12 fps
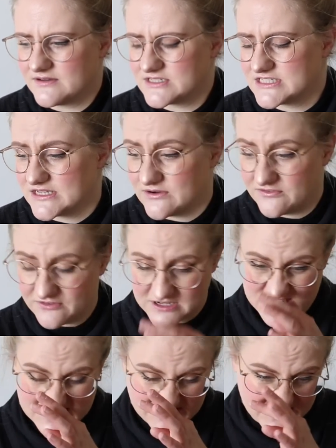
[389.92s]
So
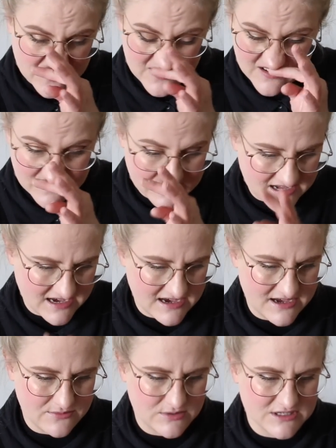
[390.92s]
first of all,
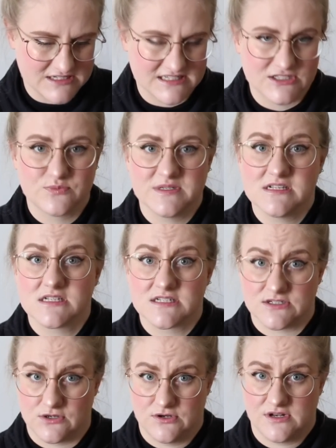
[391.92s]
I wanted it to be
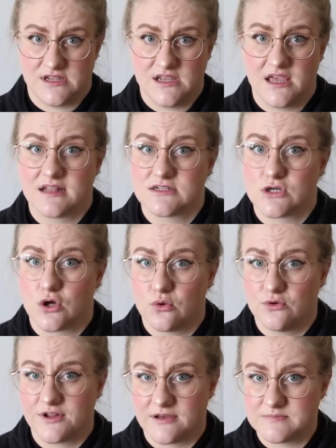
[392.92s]
sturdy and
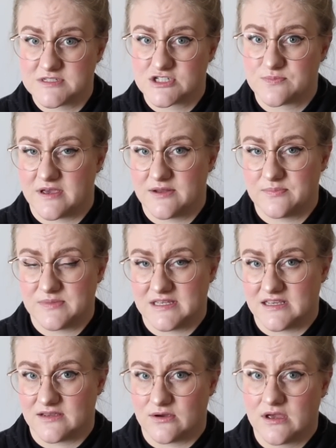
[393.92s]
hold up despite
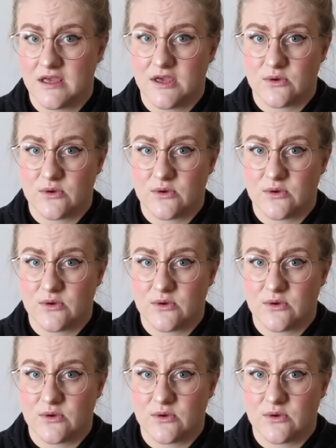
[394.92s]
being